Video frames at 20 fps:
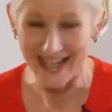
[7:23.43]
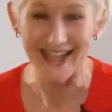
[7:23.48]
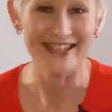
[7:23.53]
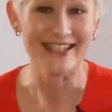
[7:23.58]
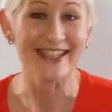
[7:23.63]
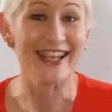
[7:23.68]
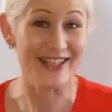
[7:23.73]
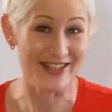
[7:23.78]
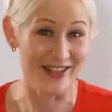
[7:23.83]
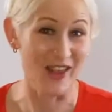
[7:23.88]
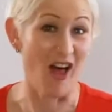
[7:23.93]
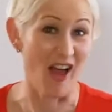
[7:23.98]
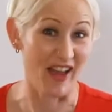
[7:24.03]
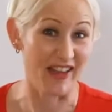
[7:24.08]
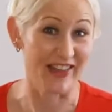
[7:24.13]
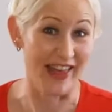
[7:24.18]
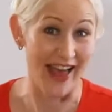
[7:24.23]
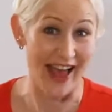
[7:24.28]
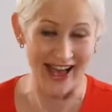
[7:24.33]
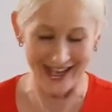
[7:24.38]
Just like
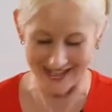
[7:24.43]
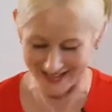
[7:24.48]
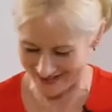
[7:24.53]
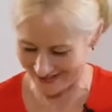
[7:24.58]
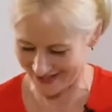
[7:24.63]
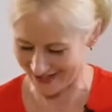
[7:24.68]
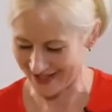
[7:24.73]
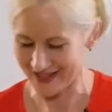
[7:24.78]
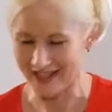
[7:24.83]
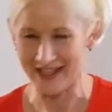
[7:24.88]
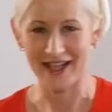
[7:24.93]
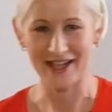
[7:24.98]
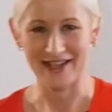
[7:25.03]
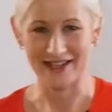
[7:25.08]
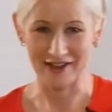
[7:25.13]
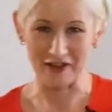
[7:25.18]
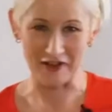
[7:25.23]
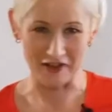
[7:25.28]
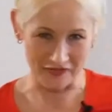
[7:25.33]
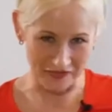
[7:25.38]
that.
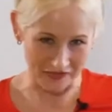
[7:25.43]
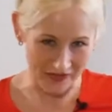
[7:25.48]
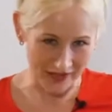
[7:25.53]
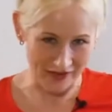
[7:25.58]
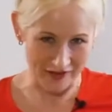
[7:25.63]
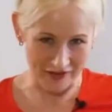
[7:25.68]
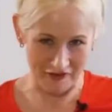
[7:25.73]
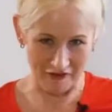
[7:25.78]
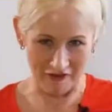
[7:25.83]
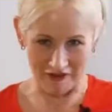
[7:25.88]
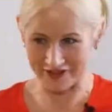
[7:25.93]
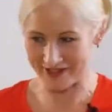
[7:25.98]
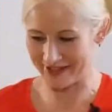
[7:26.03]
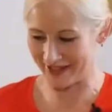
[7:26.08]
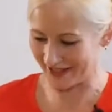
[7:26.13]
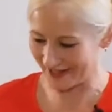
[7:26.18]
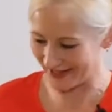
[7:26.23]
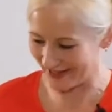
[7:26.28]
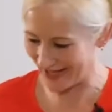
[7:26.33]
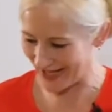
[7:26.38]
A lot of finger
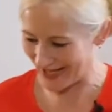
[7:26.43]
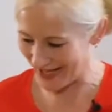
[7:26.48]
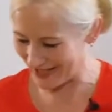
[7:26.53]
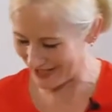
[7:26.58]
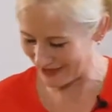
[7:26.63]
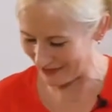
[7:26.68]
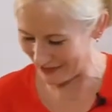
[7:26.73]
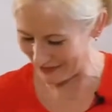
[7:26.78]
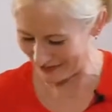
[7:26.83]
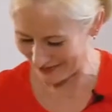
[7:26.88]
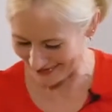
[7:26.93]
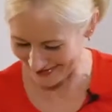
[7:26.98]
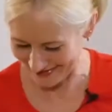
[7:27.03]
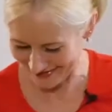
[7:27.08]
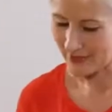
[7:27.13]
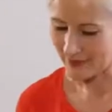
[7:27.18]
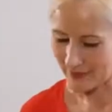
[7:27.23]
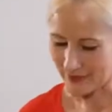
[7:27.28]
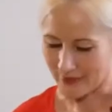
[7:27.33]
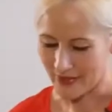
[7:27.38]
crossing there.
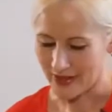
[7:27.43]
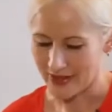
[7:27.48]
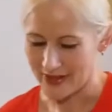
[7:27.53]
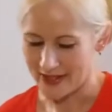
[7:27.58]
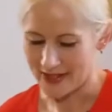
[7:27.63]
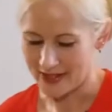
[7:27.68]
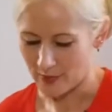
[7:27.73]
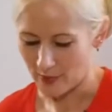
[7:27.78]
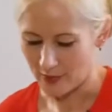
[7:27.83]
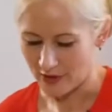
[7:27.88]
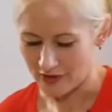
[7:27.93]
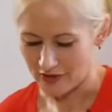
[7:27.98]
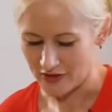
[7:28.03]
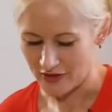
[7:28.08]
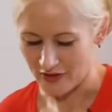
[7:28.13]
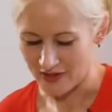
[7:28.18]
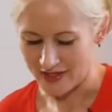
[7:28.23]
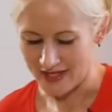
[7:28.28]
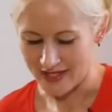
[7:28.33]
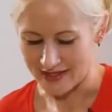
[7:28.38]
Here's one I
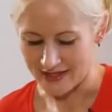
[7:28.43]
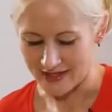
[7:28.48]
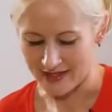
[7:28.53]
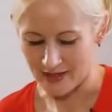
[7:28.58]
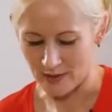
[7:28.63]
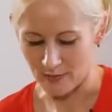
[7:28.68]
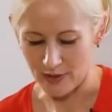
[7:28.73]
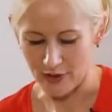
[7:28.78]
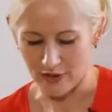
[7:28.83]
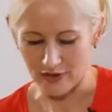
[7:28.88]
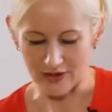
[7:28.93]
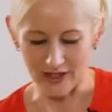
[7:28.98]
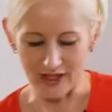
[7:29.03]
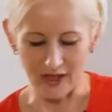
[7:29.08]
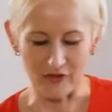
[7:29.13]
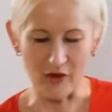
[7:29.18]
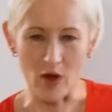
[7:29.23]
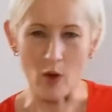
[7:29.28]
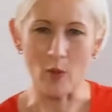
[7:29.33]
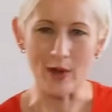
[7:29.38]
turned out just a bit early.
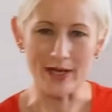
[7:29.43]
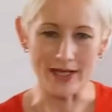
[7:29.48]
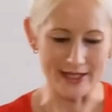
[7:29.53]
I've got one